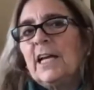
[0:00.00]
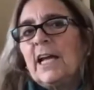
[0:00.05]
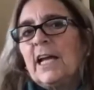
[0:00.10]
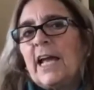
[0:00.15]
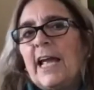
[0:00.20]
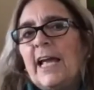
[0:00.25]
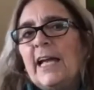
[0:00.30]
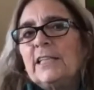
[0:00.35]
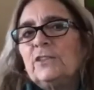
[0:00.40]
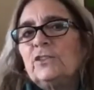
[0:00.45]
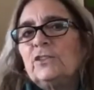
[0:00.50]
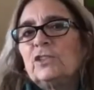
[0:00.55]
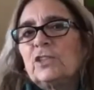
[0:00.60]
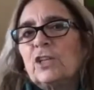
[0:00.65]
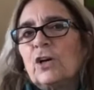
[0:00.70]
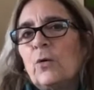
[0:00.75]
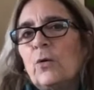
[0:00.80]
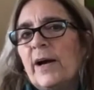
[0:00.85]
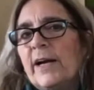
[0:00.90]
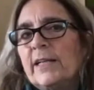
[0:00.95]
And
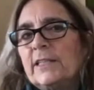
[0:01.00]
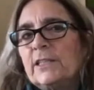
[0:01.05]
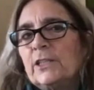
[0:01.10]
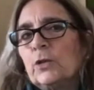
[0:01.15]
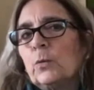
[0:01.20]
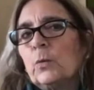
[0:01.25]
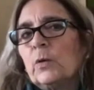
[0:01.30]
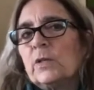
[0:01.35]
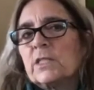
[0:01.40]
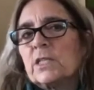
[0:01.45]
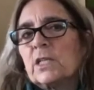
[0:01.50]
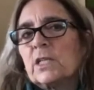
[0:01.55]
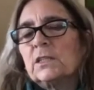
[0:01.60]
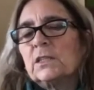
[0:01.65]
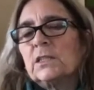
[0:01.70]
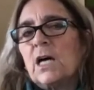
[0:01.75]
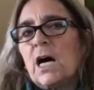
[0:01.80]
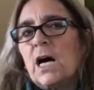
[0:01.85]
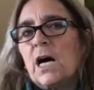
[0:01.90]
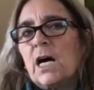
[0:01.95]
so there was a
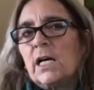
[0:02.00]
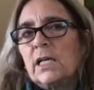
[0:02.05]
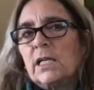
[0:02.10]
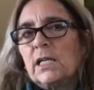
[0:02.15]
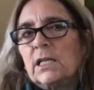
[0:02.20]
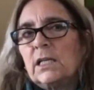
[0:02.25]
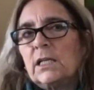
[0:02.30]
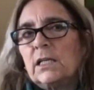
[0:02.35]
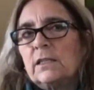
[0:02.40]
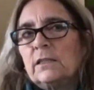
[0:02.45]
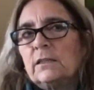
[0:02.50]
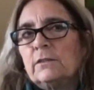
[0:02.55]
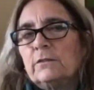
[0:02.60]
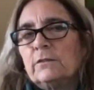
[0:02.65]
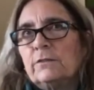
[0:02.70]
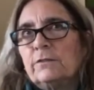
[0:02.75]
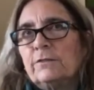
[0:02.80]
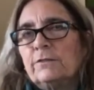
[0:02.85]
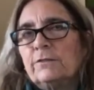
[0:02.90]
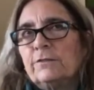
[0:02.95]
lot
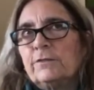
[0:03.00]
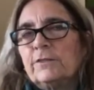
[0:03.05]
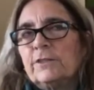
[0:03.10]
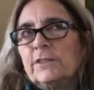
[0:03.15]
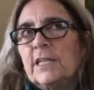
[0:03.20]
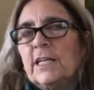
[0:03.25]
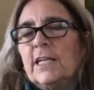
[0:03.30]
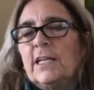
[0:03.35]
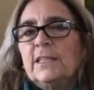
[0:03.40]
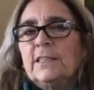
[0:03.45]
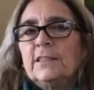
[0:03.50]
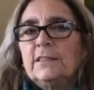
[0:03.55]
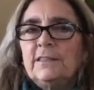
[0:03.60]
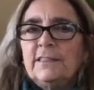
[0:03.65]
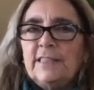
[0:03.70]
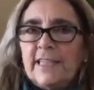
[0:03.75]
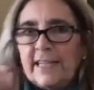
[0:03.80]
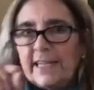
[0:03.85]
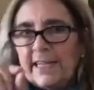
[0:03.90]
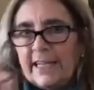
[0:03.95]
of
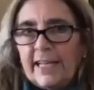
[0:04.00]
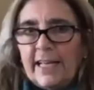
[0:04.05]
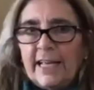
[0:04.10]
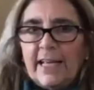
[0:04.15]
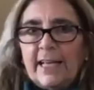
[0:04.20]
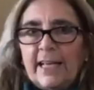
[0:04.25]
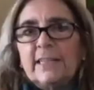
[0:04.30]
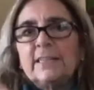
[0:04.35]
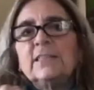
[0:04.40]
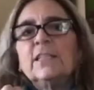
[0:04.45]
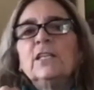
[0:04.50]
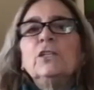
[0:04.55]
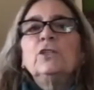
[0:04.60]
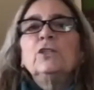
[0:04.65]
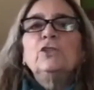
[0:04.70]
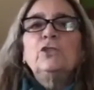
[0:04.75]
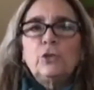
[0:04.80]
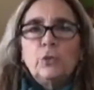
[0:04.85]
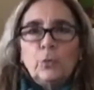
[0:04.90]
knit it, do a